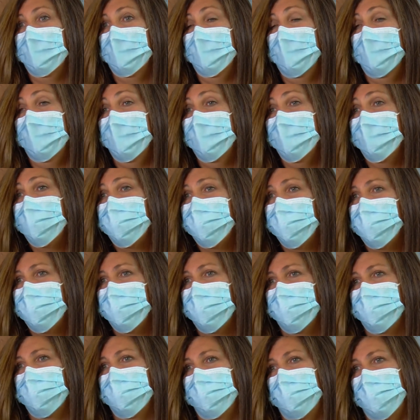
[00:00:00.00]
If
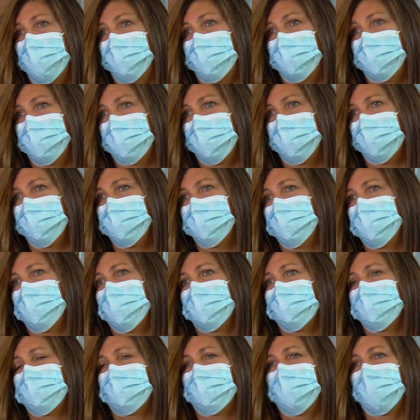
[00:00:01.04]
that pathology
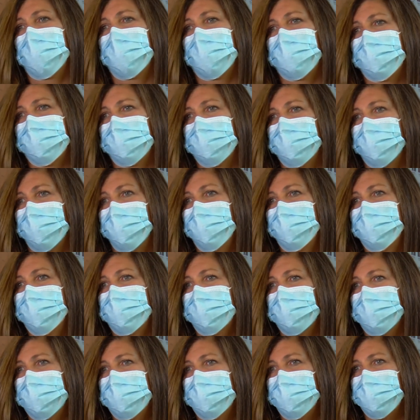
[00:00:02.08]
comes back a week
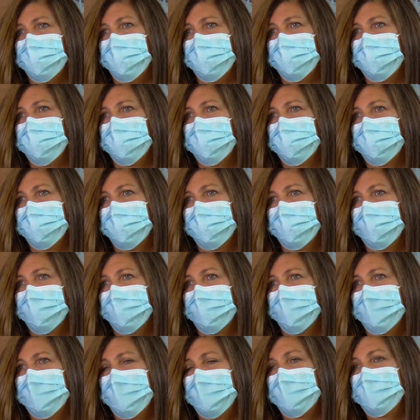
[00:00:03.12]
later
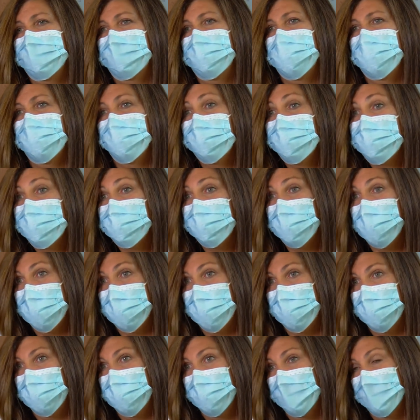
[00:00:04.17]
and tells
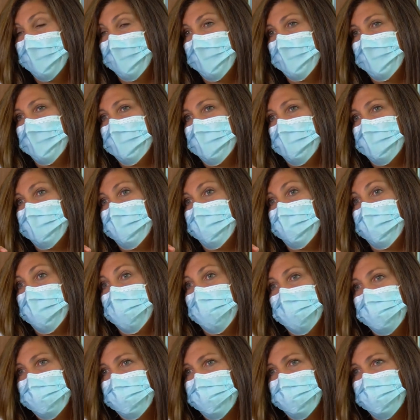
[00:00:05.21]
me that there are
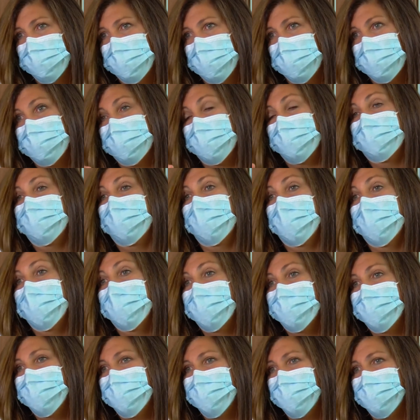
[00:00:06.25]
cancer cells at the
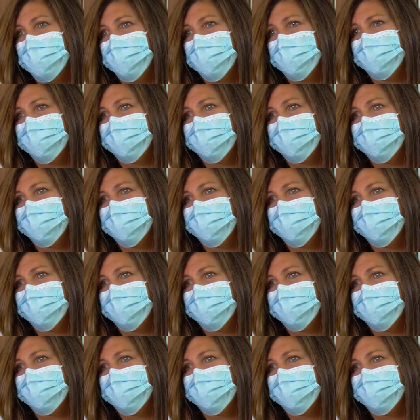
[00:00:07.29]
edge,